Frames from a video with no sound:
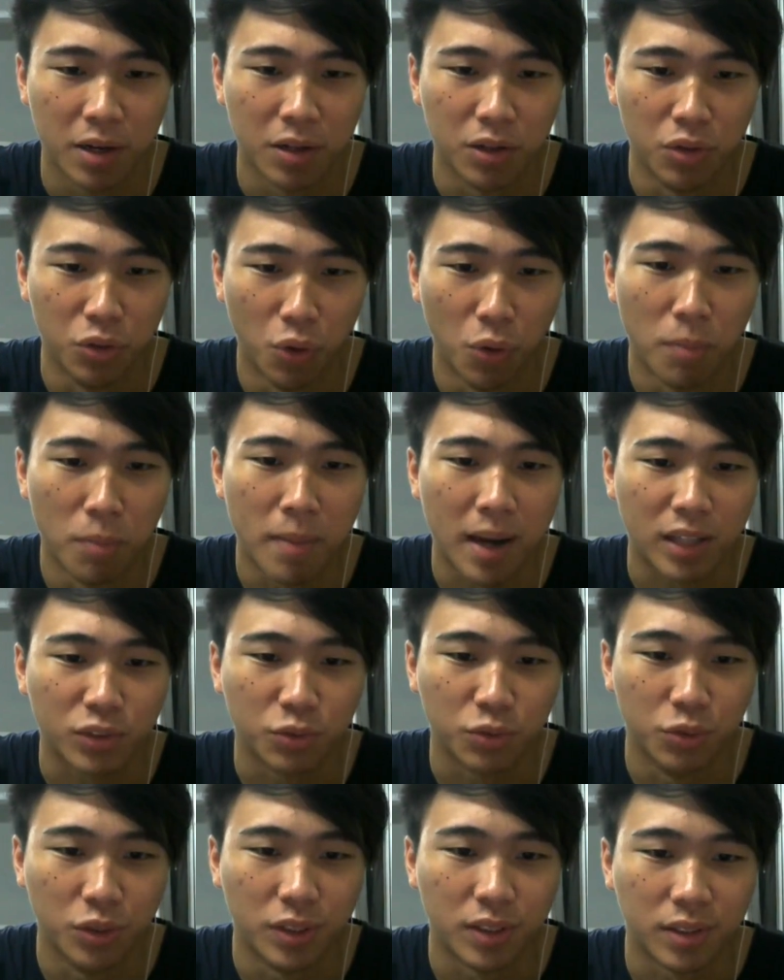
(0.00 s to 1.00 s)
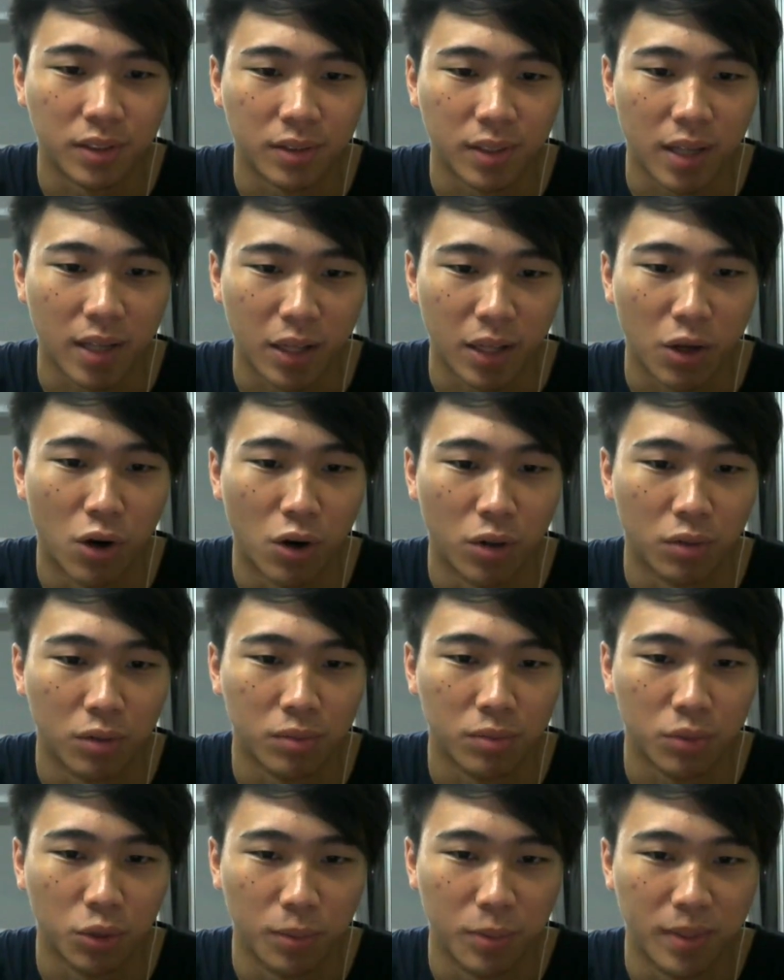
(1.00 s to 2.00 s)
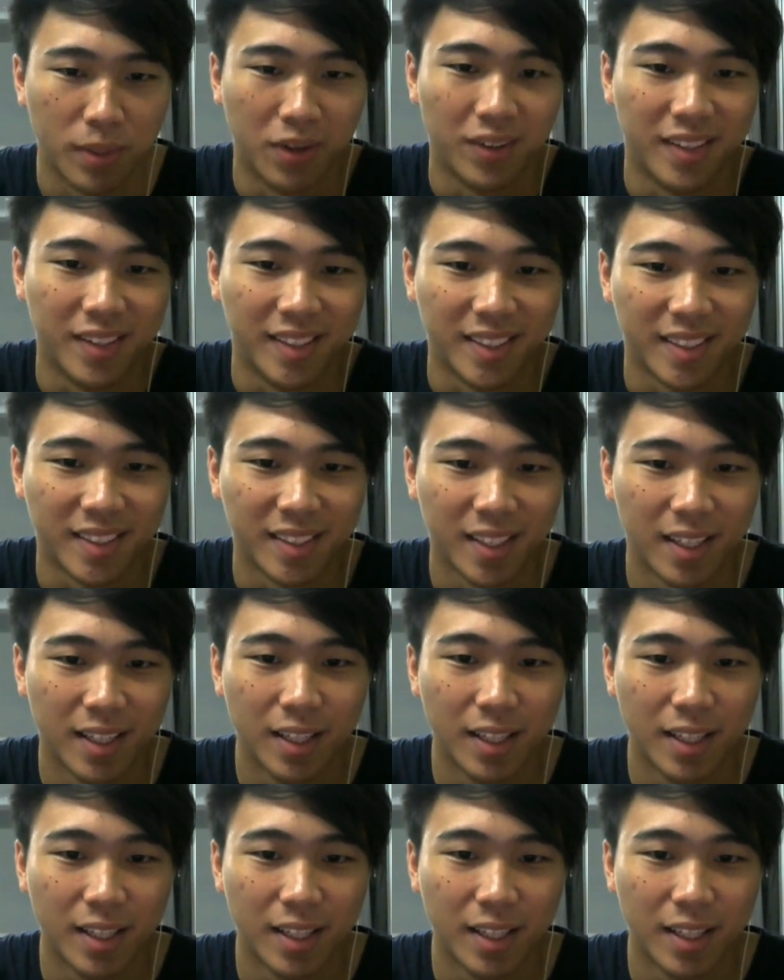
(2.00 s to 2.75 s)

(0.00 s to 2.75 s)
no mass runes at all, to be honest.